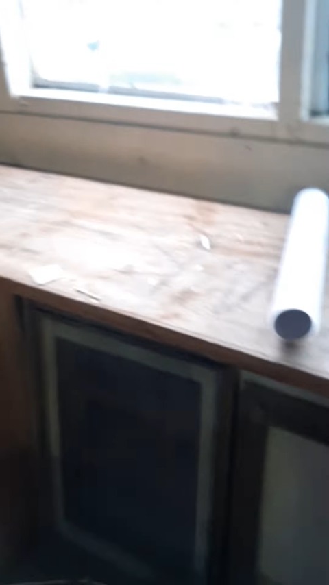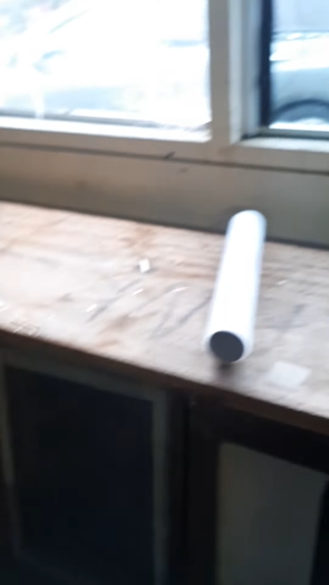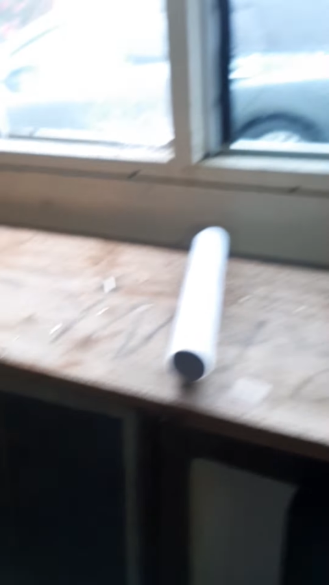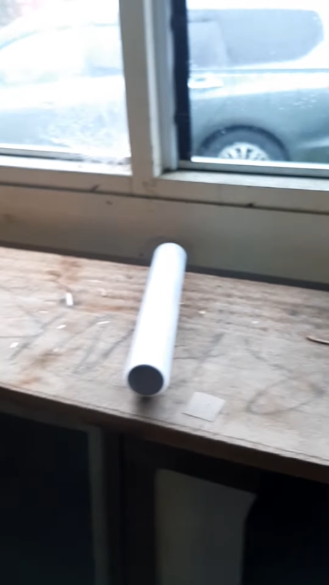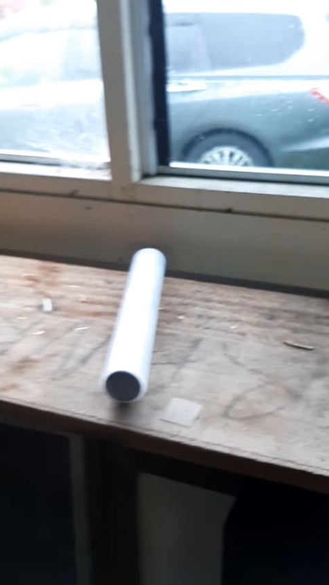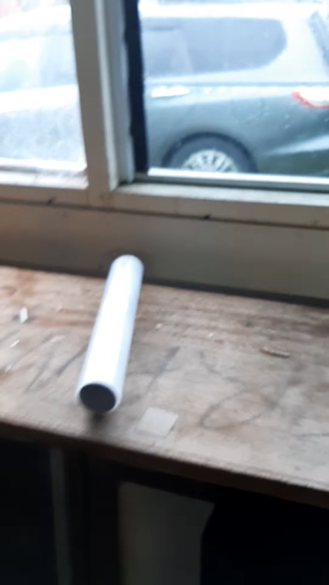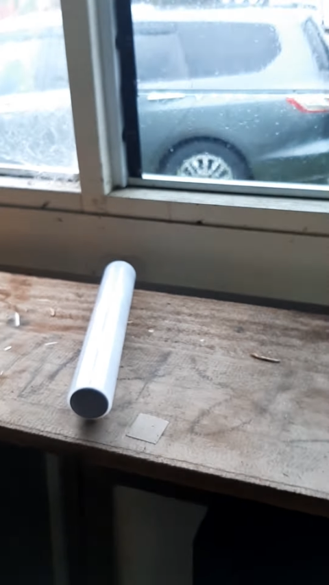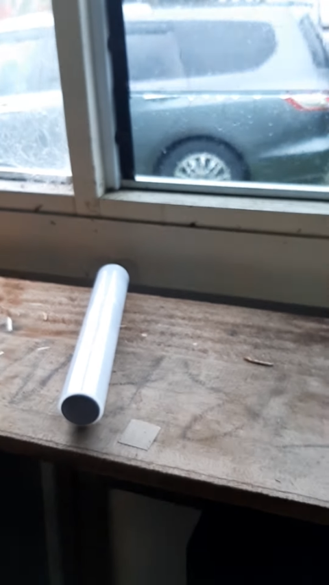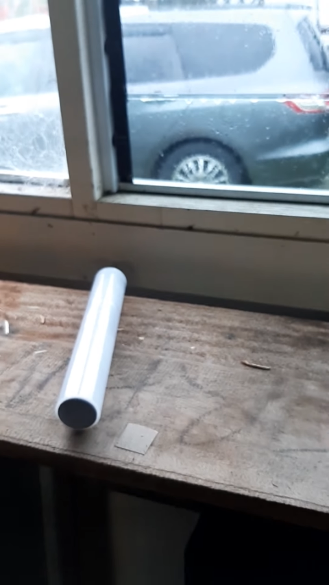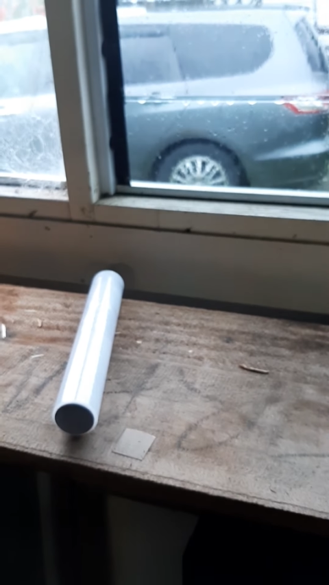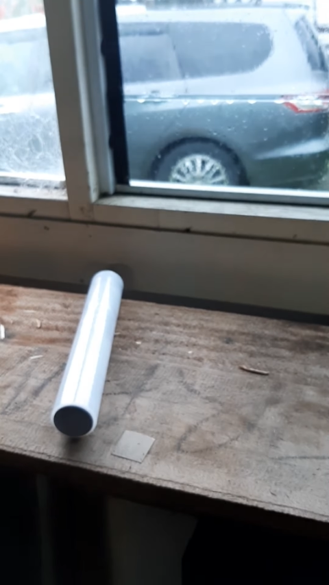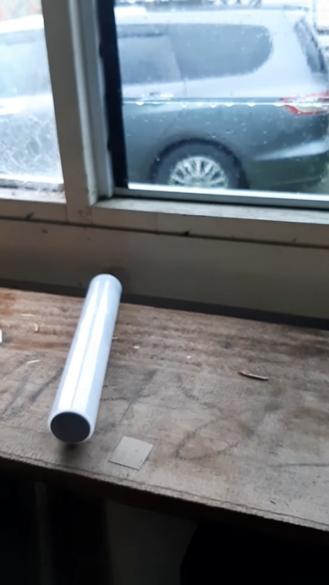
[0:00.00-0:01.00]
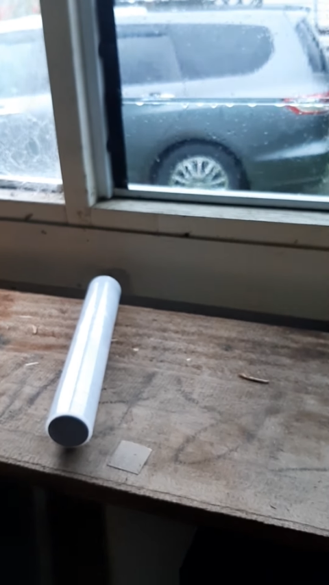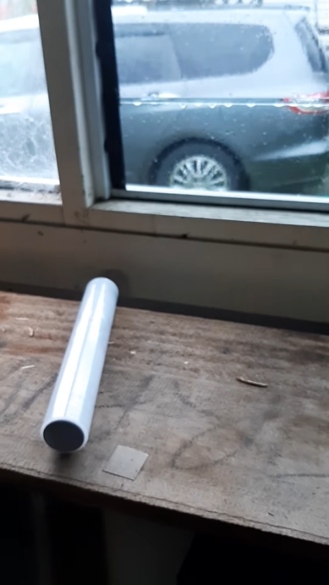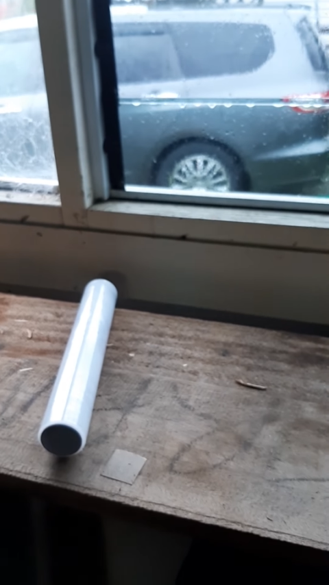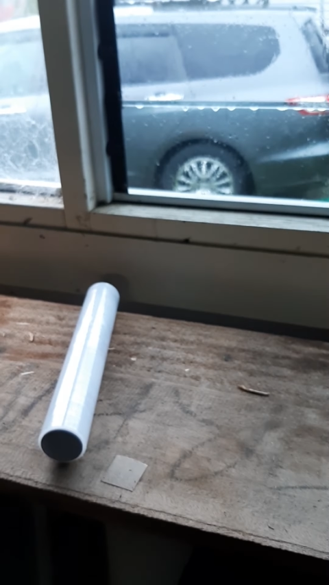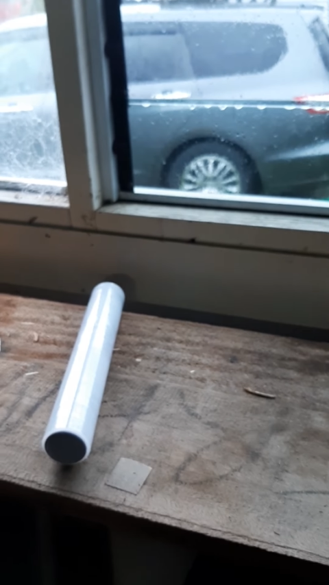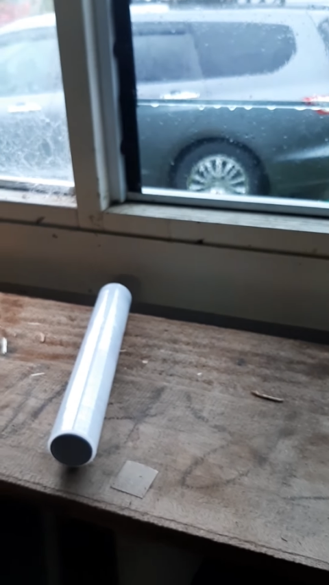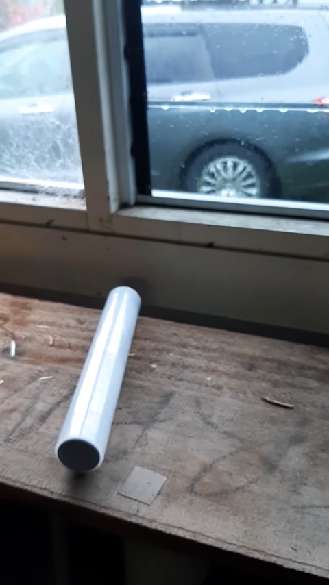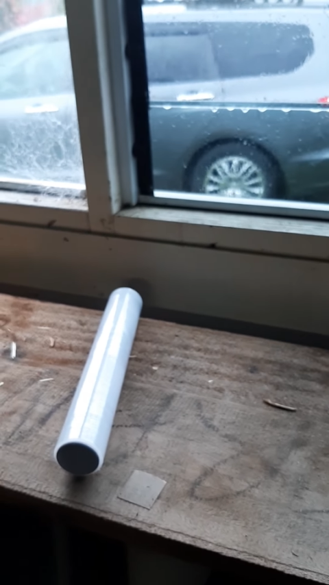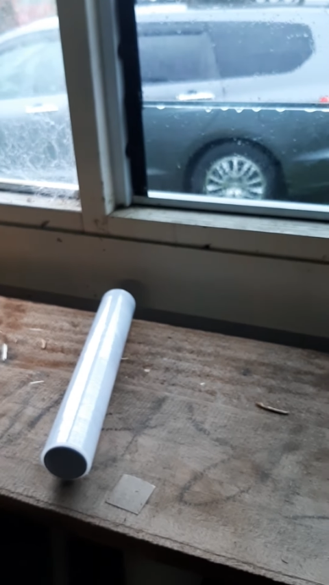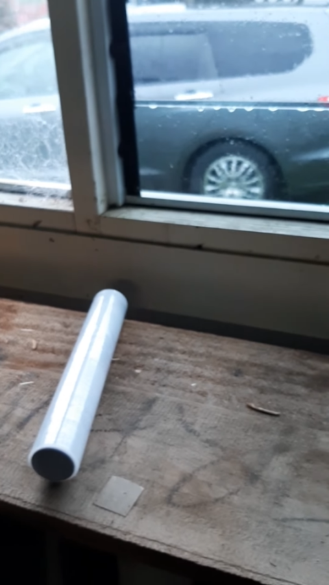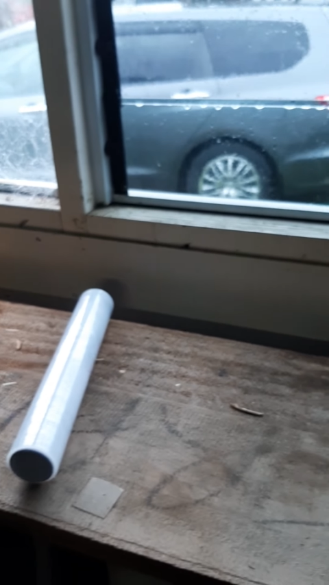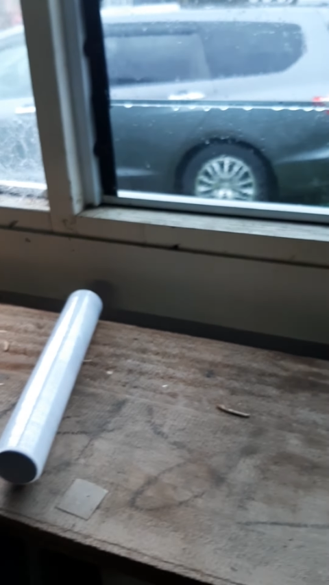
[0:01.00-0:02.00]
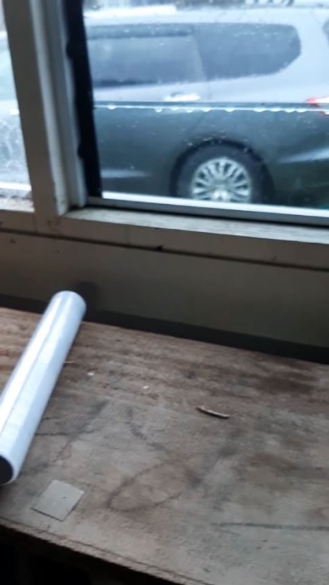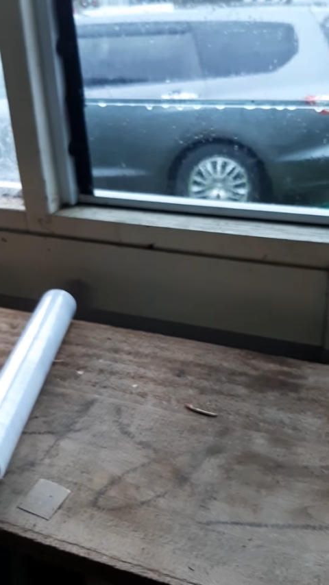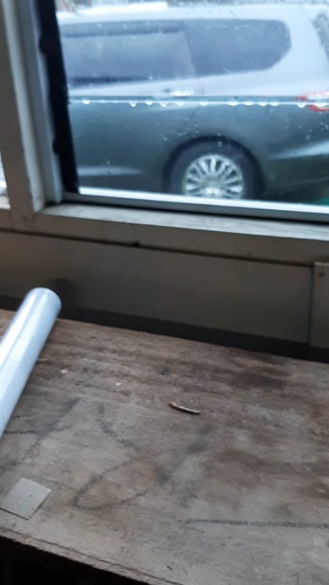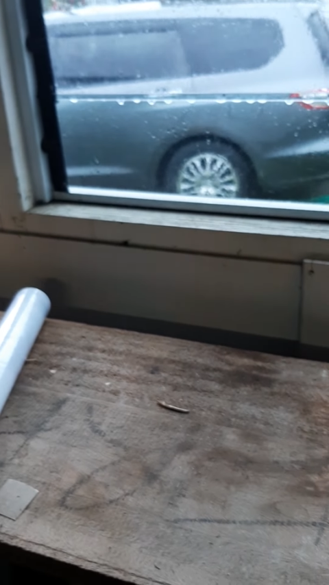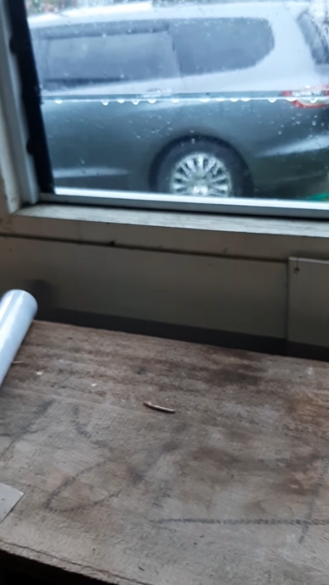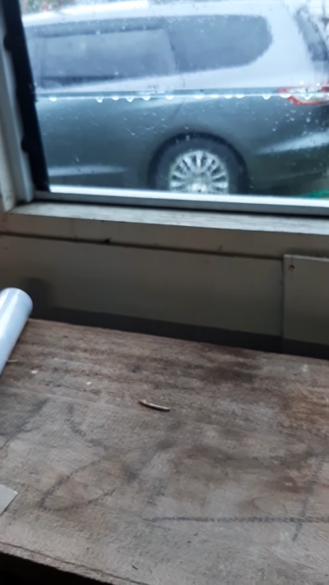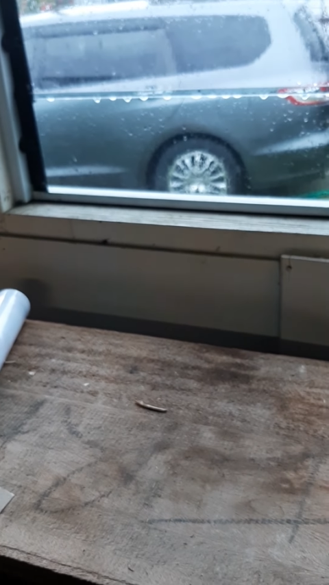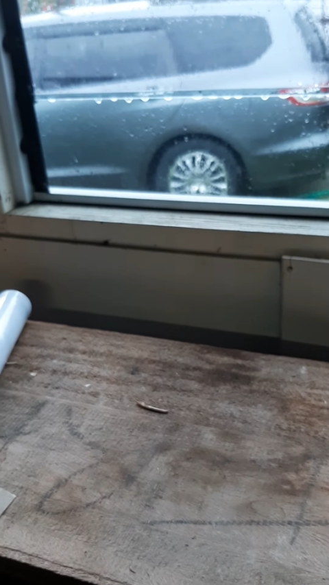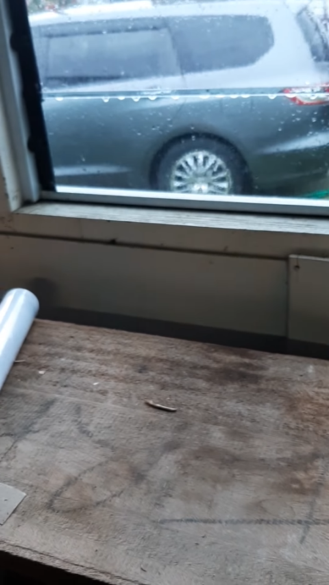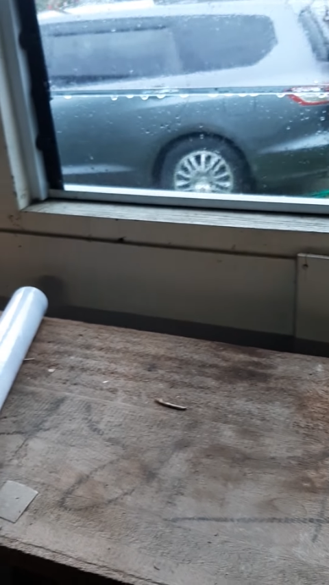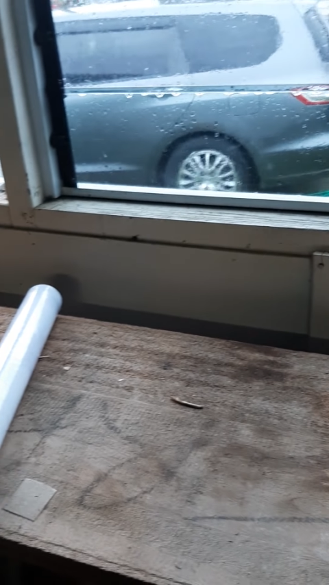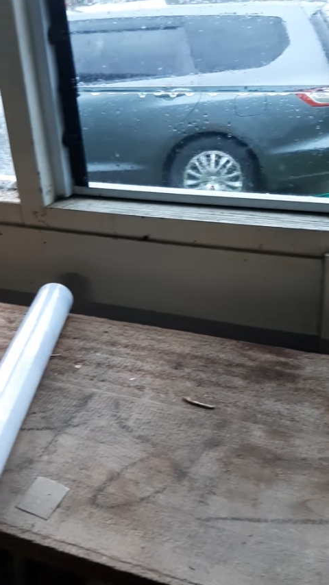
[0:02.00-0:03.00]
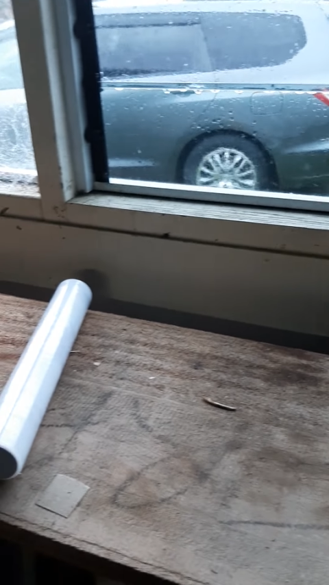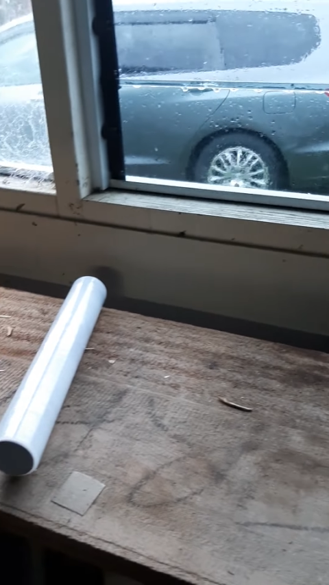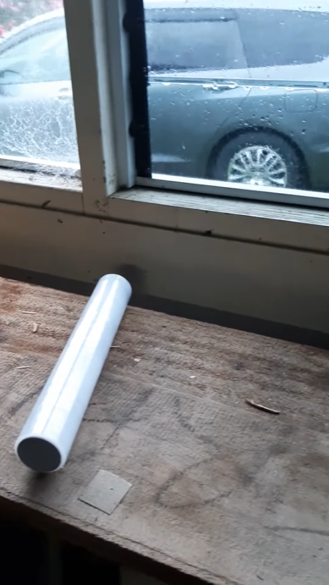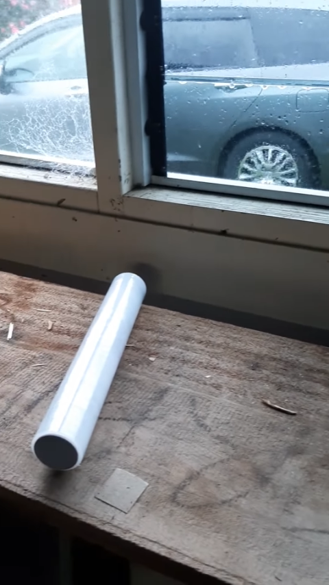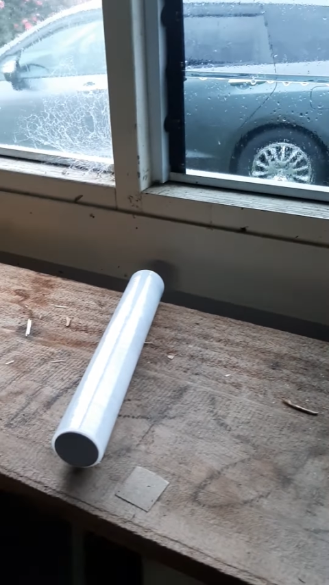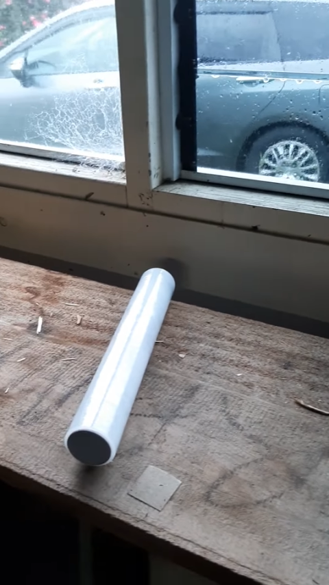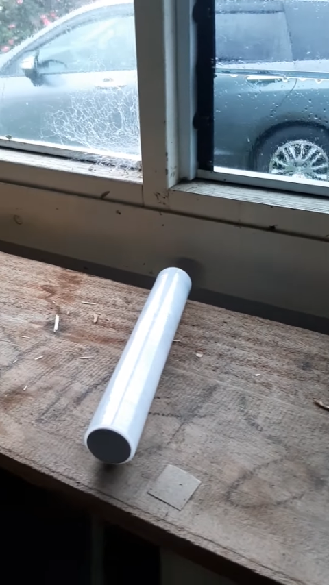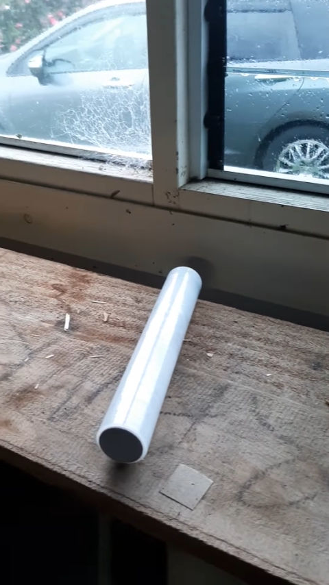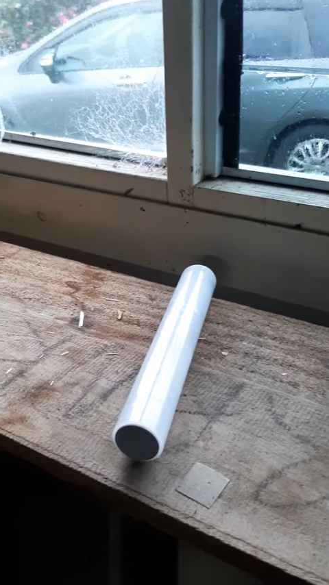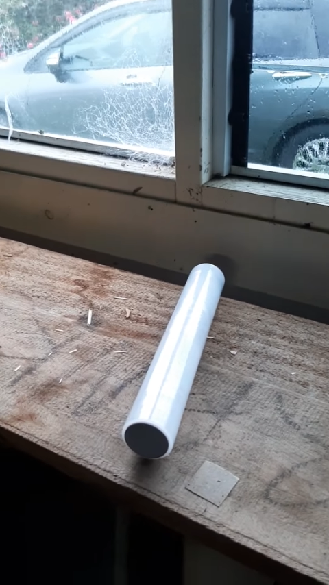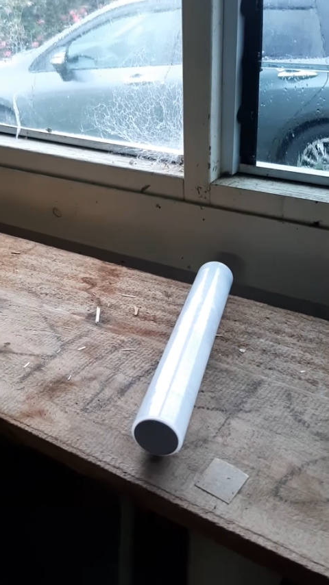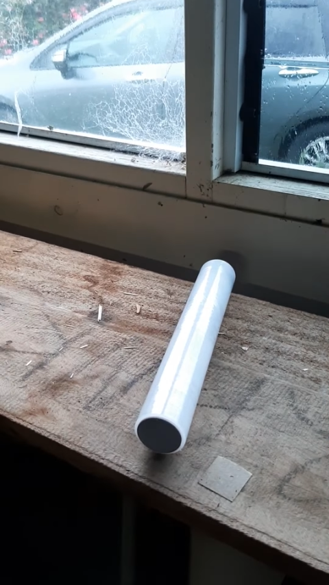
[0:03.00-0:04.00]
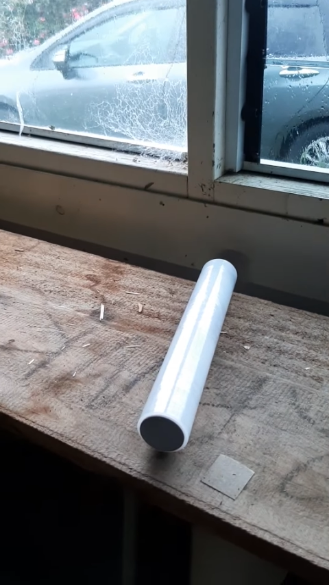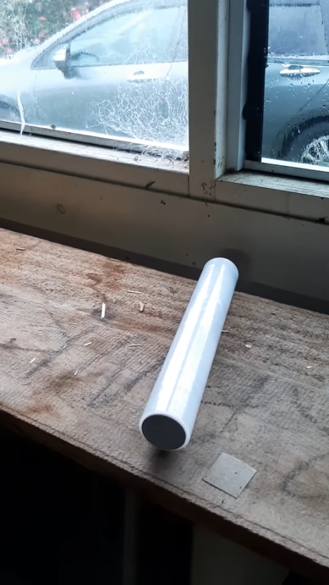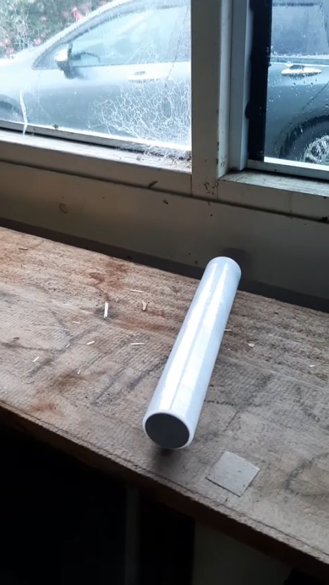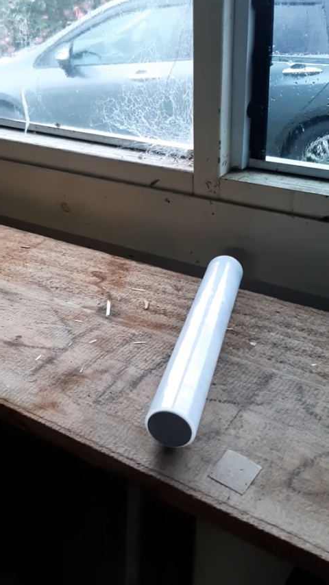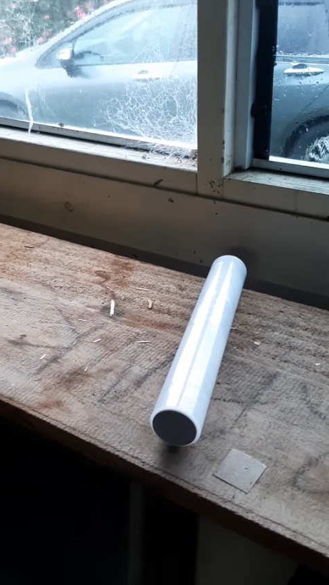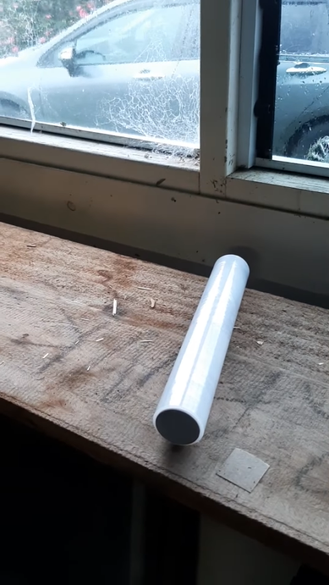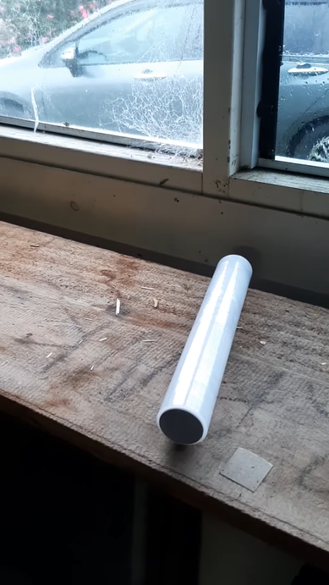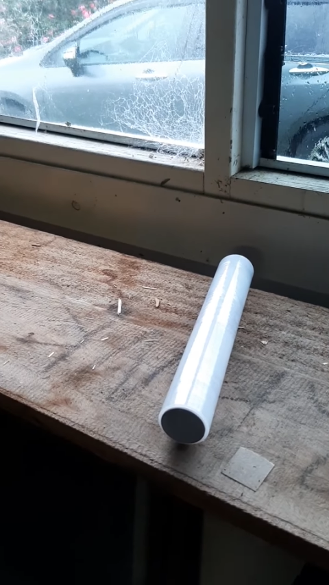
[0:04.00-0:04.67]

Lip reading: No face is visible, so there are no lips to read.